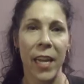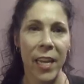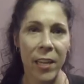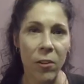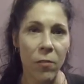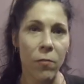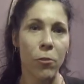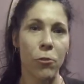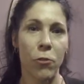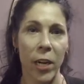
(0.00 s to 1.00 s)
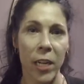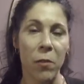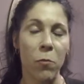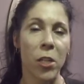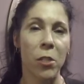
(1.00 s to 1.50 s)
interval
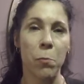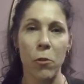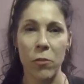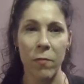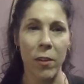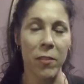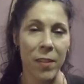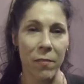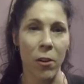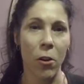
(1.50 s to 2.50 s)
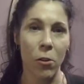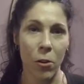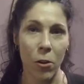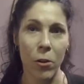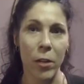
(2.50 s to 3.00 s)
training, which most of us have all
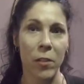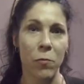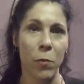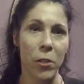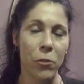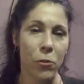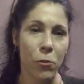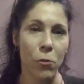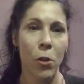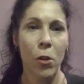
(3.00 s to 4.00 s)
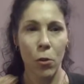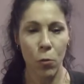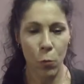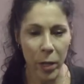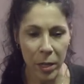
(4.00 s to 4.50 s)
heard. It's where you do
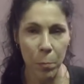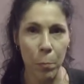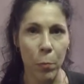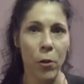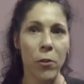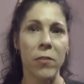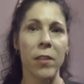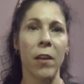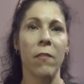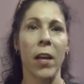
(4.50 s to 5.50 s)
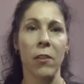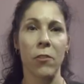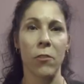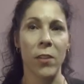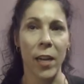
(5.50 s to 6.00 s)
quick bursts of
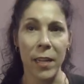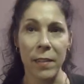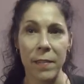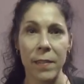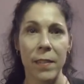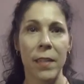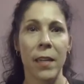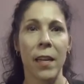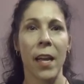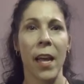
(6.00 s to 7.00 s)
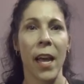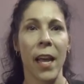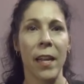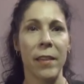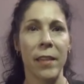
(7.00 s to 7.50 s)
exercise
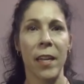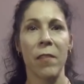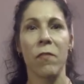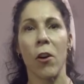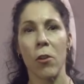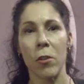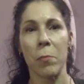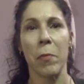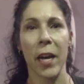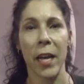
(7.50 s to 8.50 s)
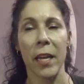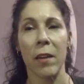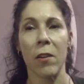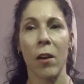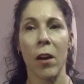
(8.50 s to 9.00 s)
and then followed
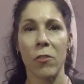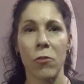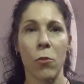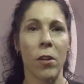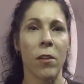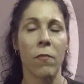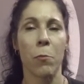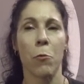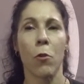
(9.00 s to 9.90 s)
by a sort of